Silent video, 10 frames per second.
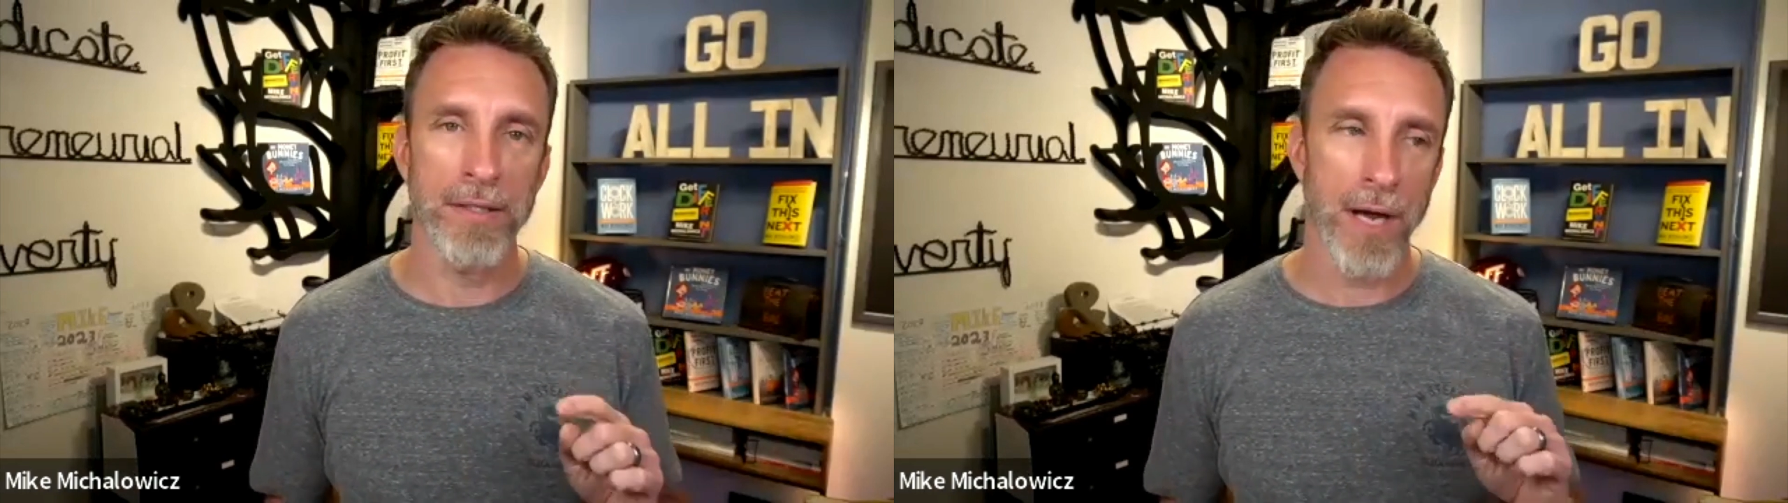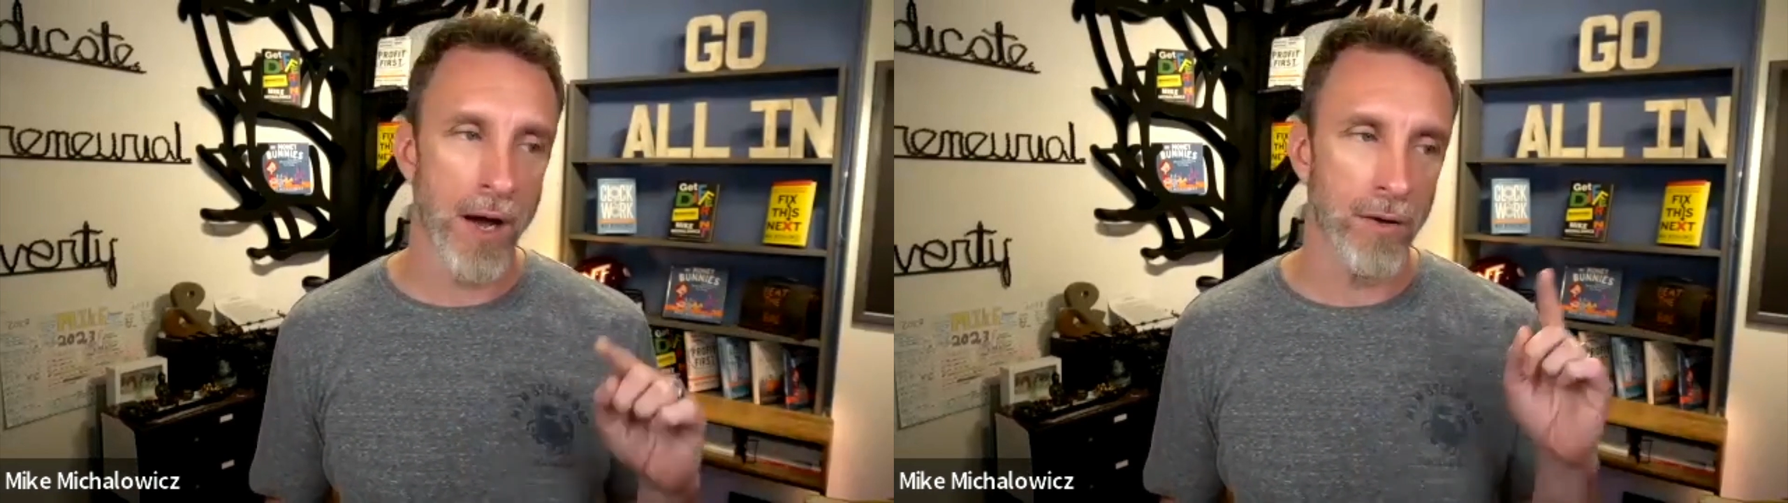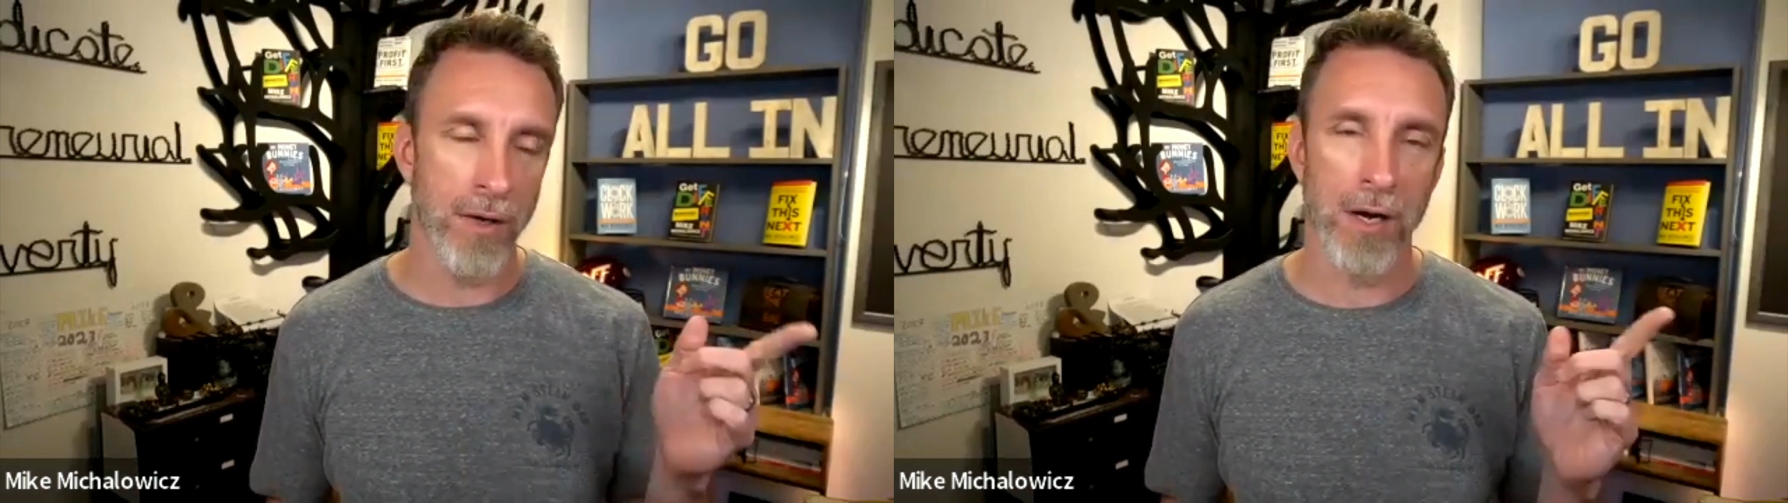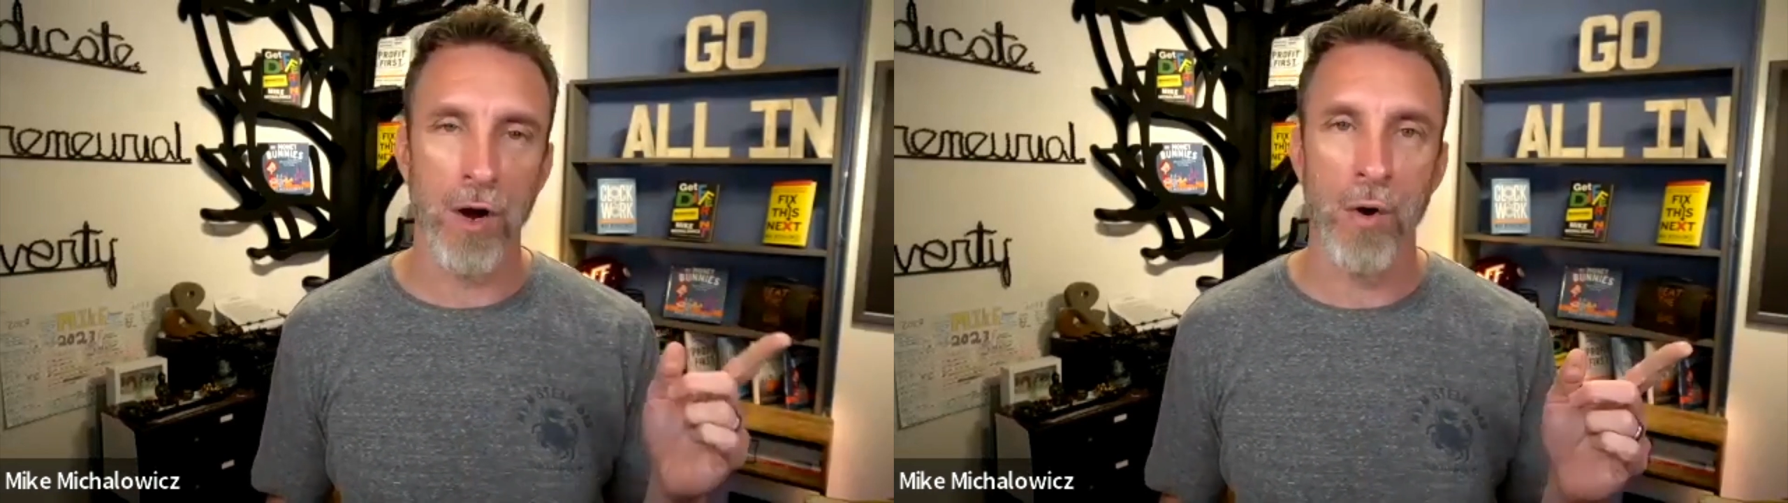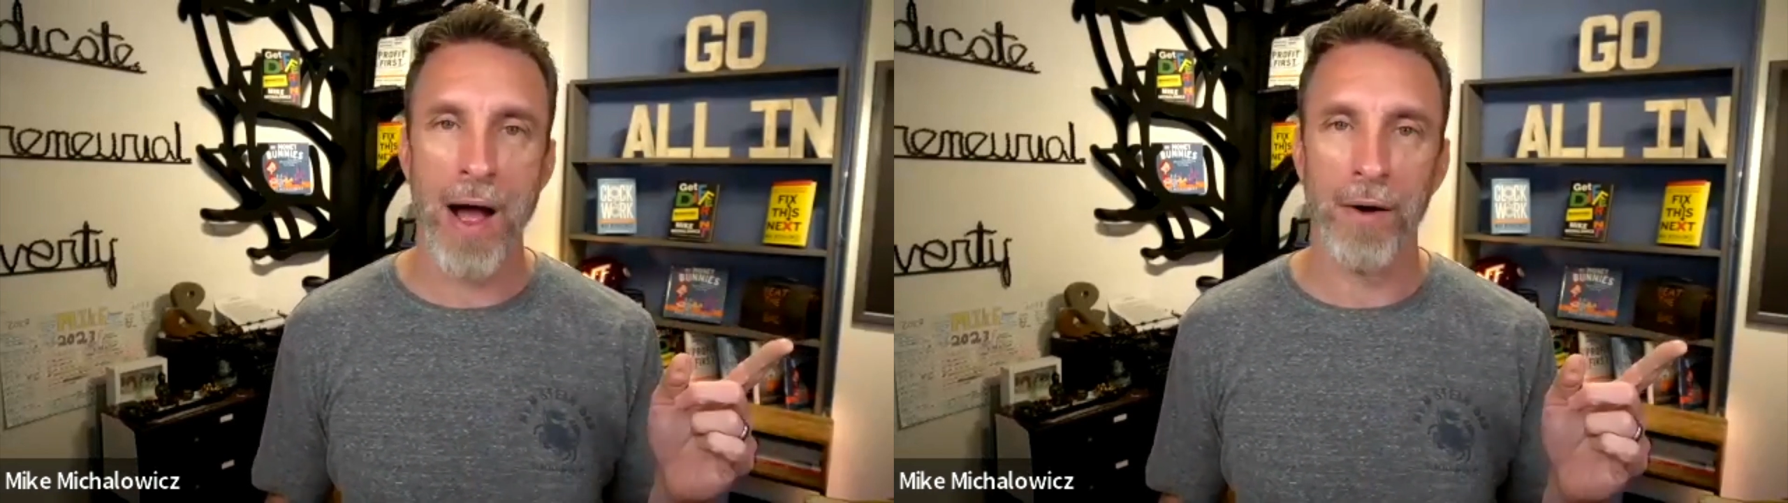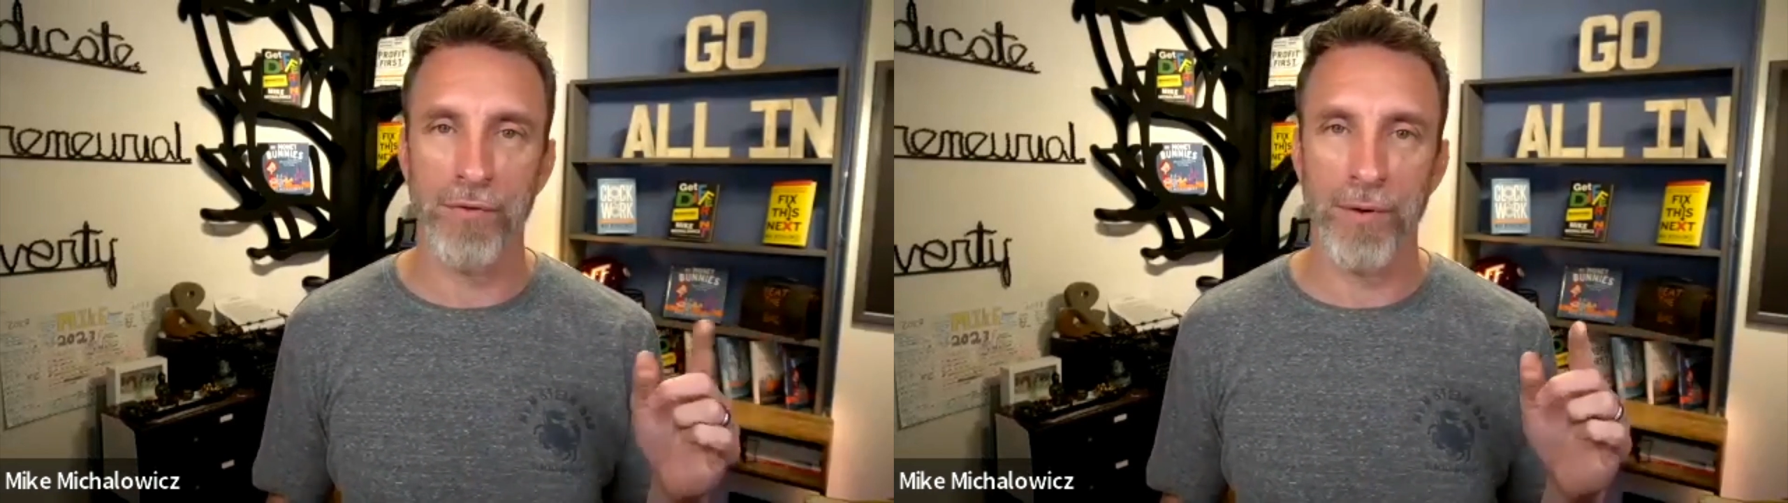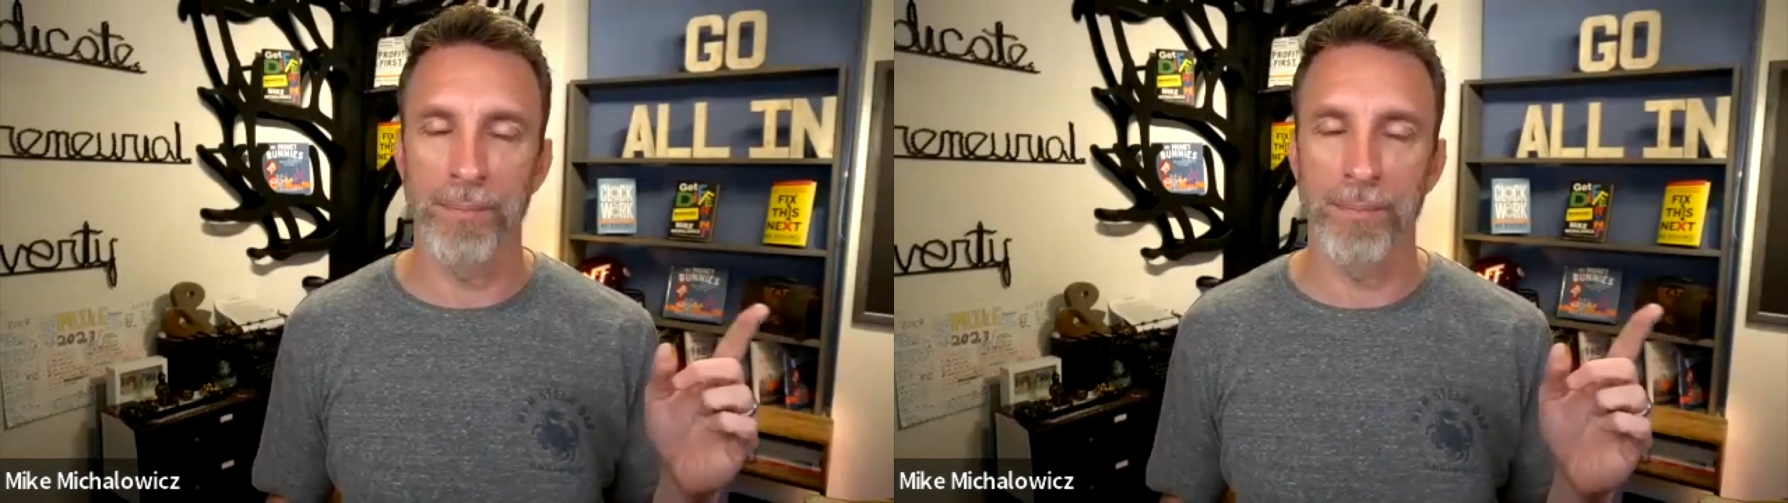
I'll I'll go out for